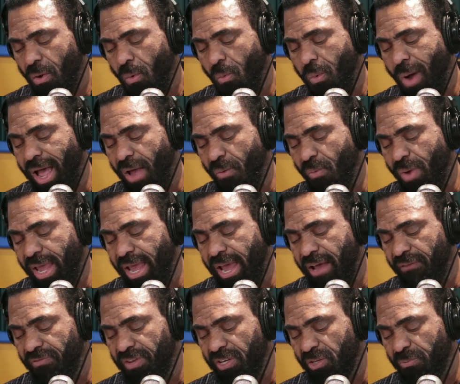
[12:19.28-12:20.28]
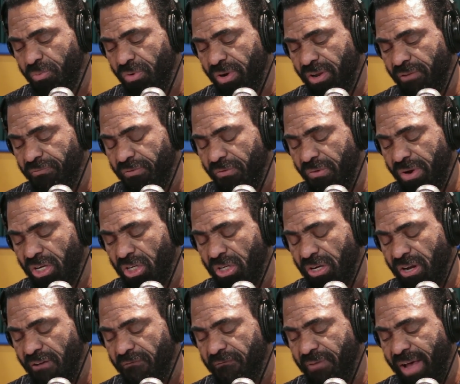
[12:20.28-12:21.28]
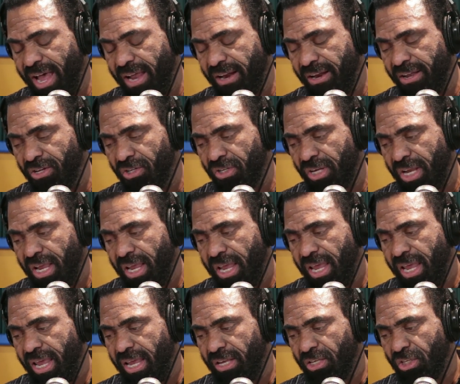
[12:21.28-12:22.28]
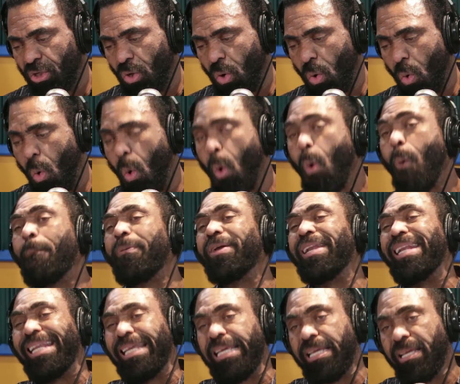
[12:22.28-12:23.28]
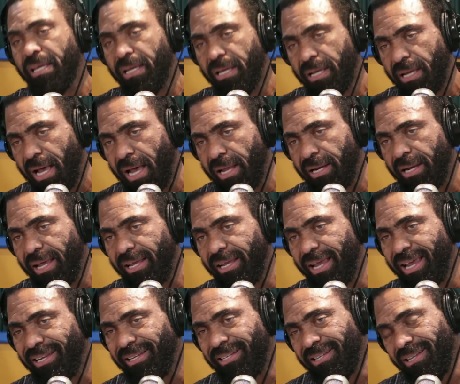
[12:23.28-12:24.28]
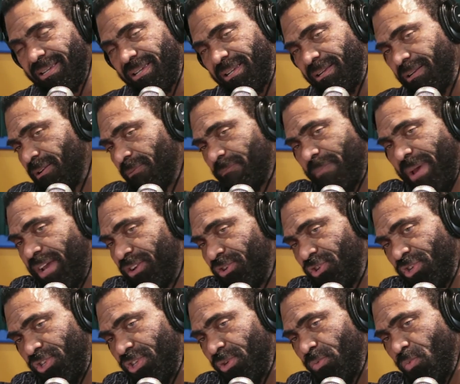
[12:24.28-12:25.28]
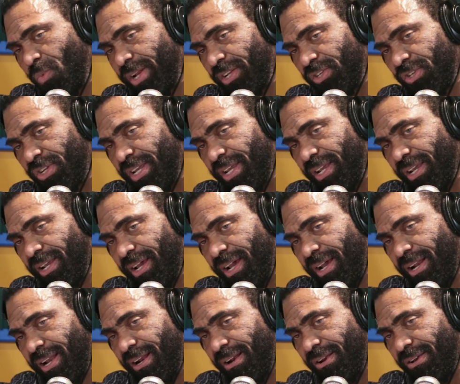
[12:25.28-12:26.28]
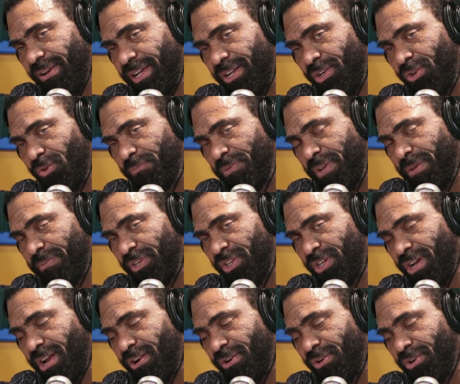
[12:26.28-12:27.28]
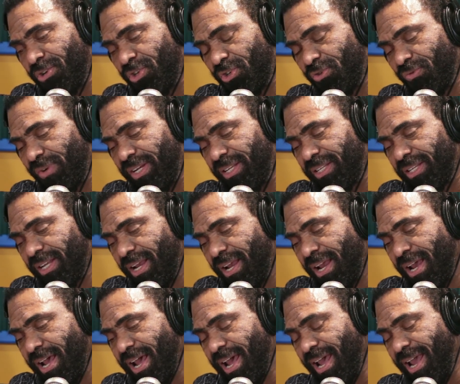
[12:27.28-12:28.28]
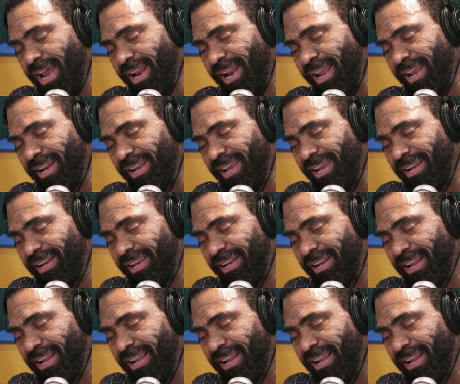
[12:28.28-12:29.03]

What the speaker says: Why we have this proliferation of violence so openly? And I look back just at Wednesday, and I look at two people shot in the streets, and